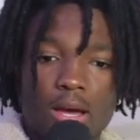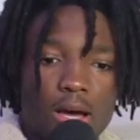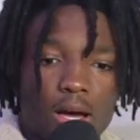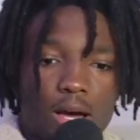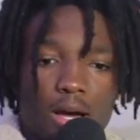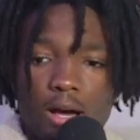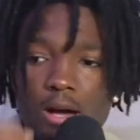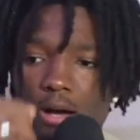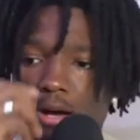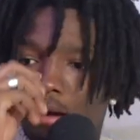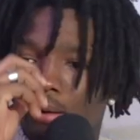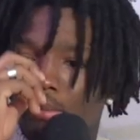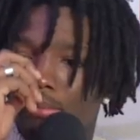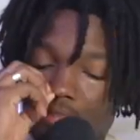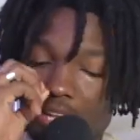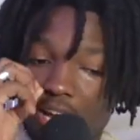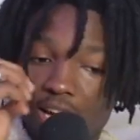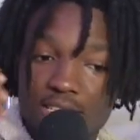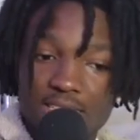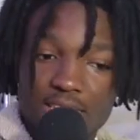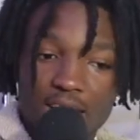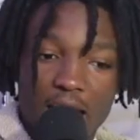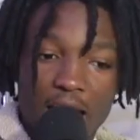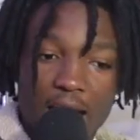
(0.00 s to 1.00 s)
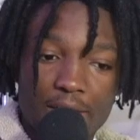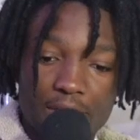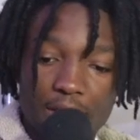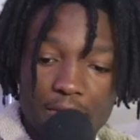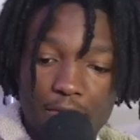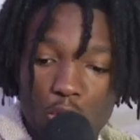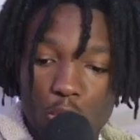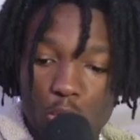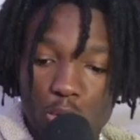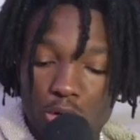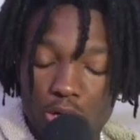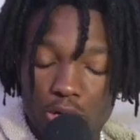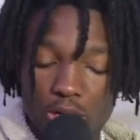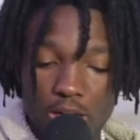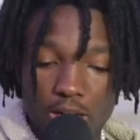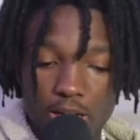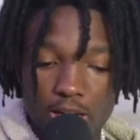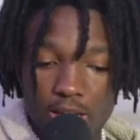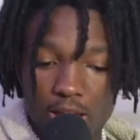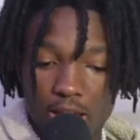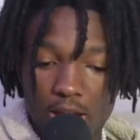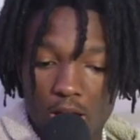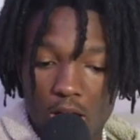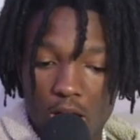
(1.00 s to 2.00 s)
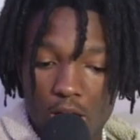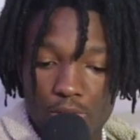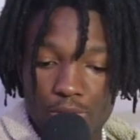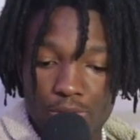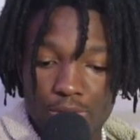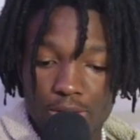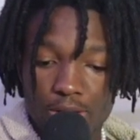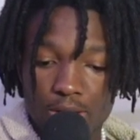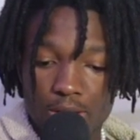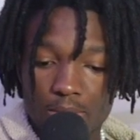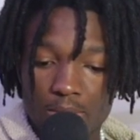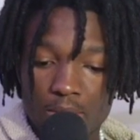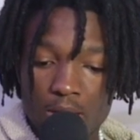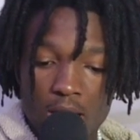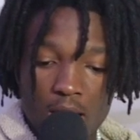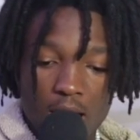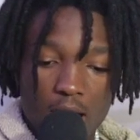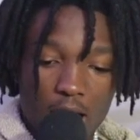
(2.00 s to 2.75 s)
Like I said, I've never ordered anything off of them.